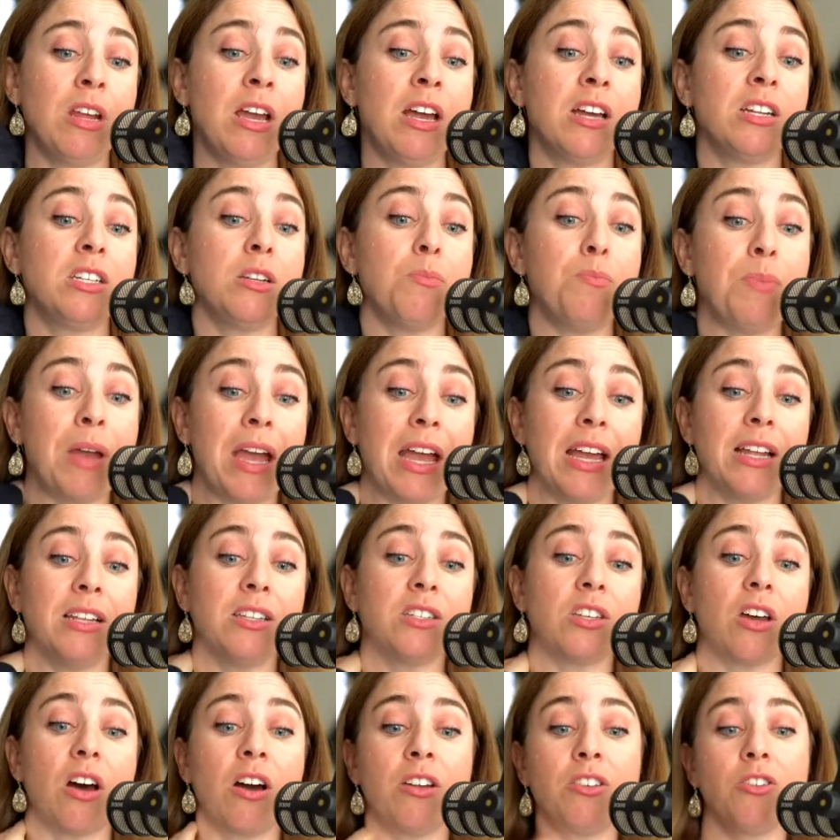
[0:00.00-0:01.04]
depends
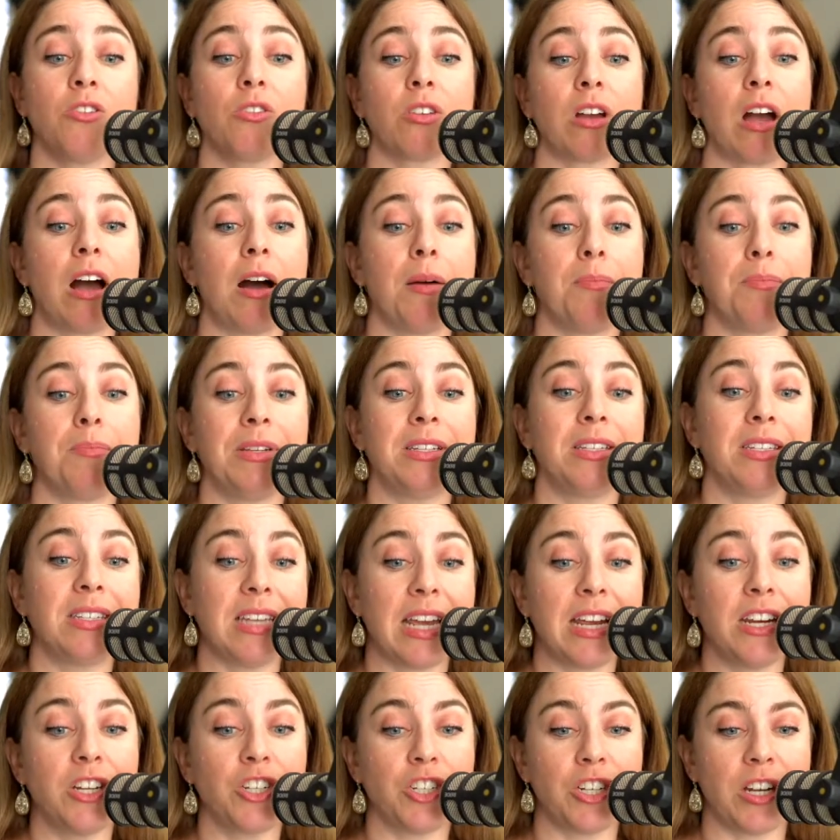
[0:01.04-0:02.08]
on your
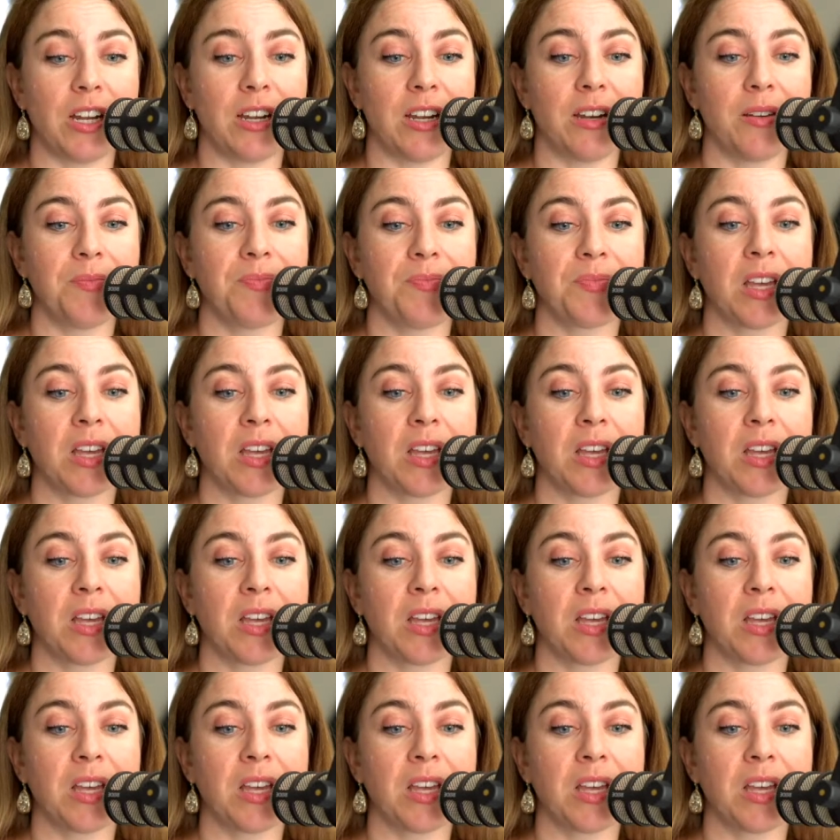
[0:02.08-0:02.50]
compensation.